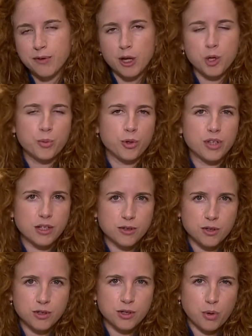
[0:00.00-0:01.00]
fellow
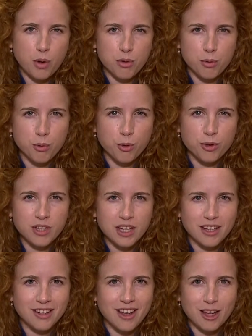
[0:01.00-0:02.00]
protesters around the world
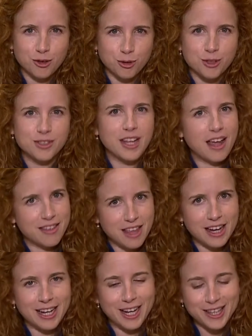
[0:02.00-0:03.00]
can understand
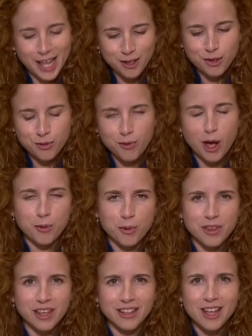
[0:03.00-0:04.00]
that and identify
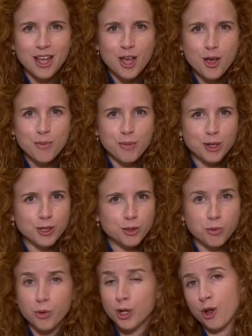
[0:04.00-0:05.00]
with it, because
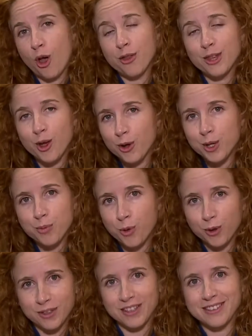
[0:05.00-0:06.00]
we were not the only
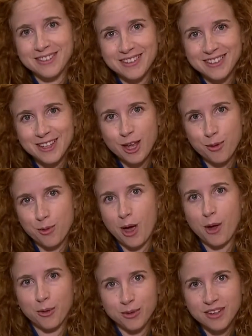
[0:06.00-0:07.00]
protest
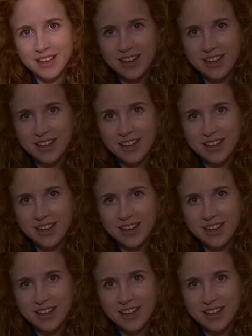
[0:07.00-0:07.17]
around.